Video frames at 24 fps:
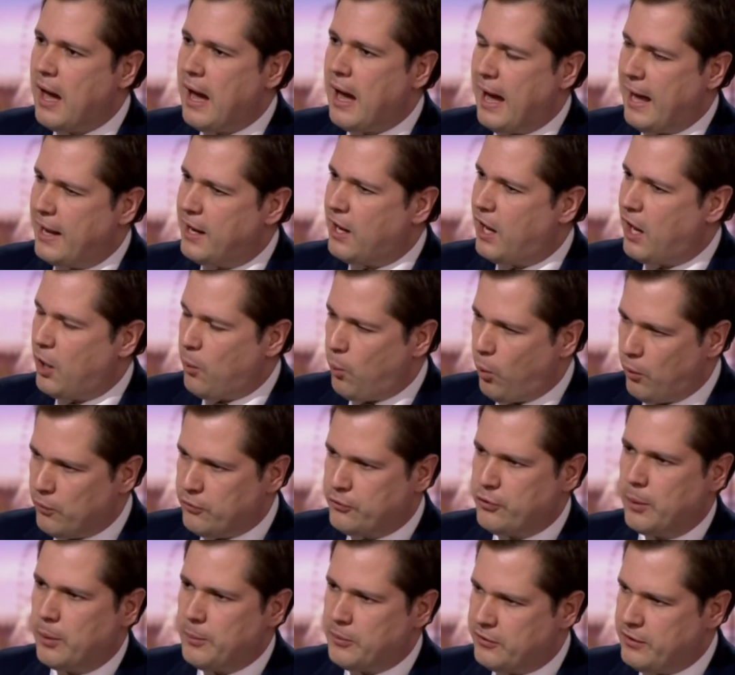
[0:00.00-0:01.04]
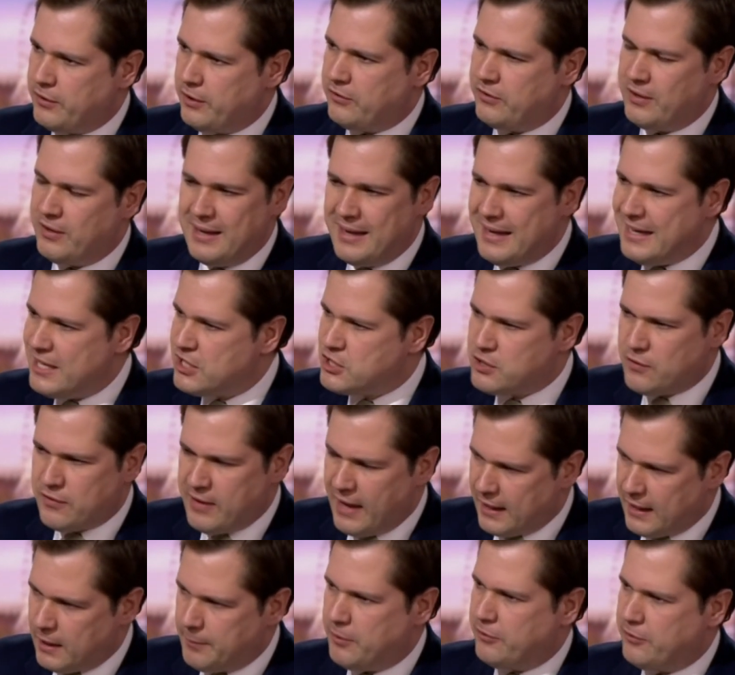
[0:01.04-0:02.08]
and I want to obviously see each of the
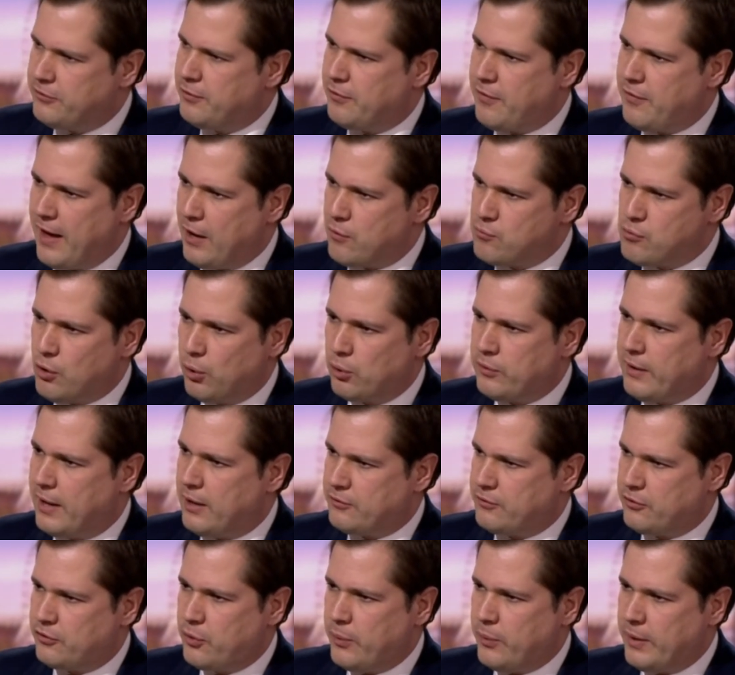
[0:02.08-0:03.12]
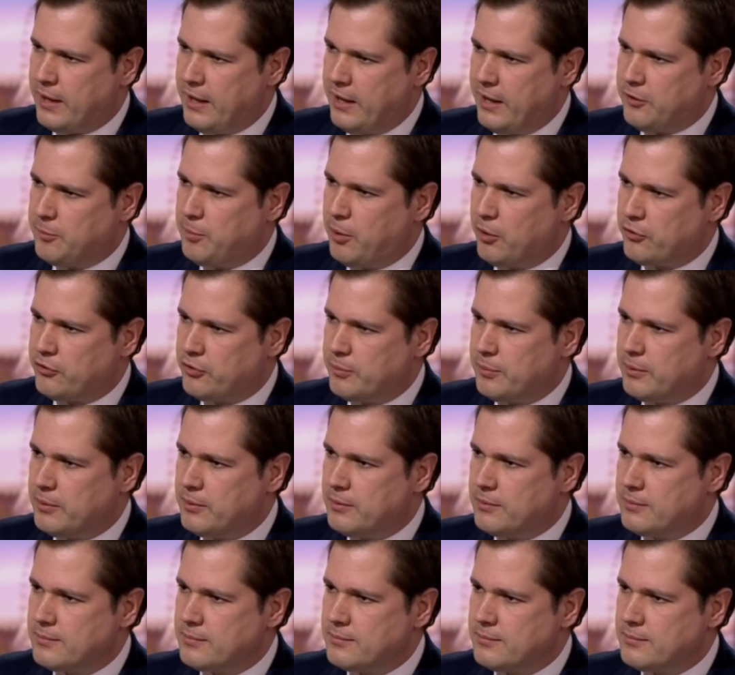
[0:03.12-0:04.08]
elements of that rolled out as quickly as possible.